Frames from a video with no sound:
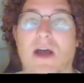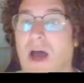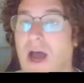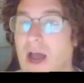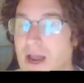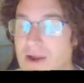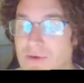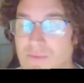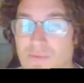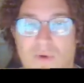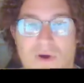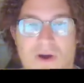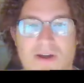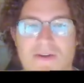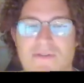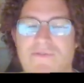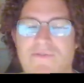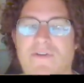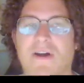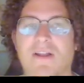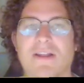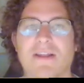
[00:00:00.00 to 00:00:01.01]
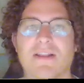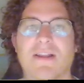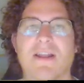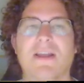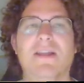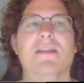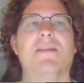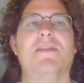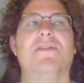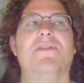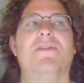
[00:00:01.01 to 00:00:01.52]
I want Fallen
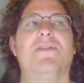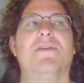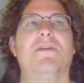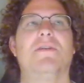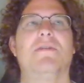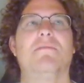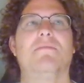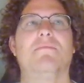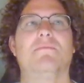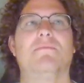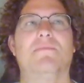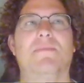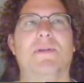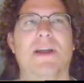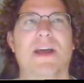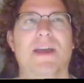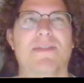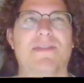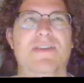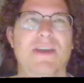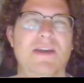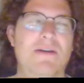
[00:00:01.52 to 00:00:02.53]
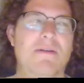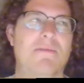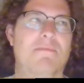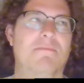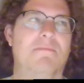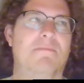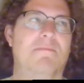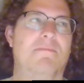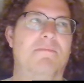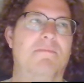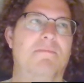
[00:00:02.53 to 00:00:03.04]
Lilith, but I think
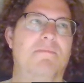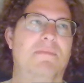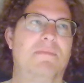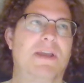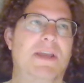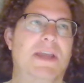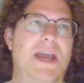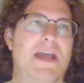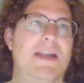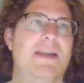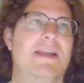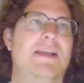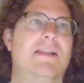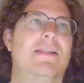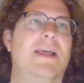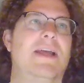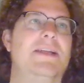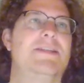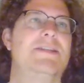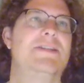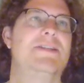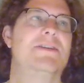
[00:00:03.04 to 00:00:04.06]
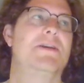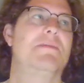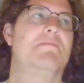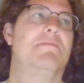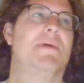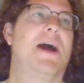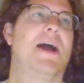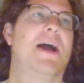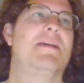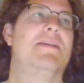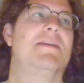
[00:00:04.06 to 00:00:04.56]
getting Legendary
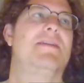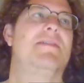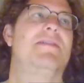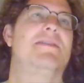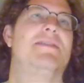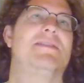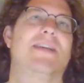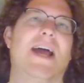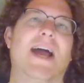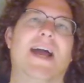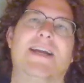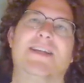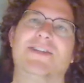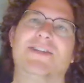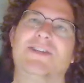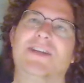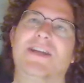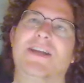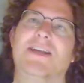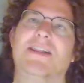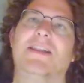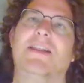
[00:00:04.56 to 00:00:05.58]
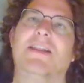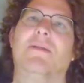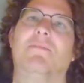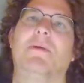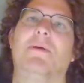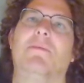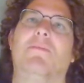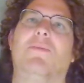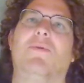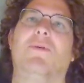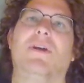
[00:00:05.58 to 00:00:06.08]
Byleth is actually a little
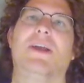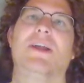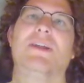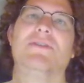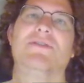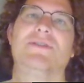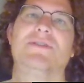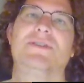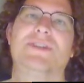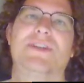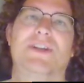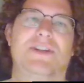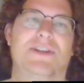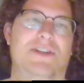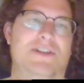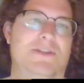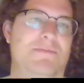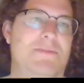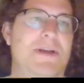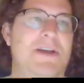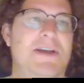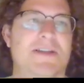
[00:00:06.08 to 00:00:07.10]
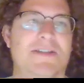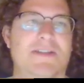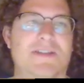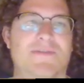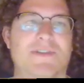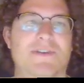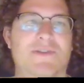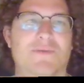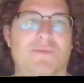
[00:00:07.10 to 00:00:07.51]
bit more interesting just because of his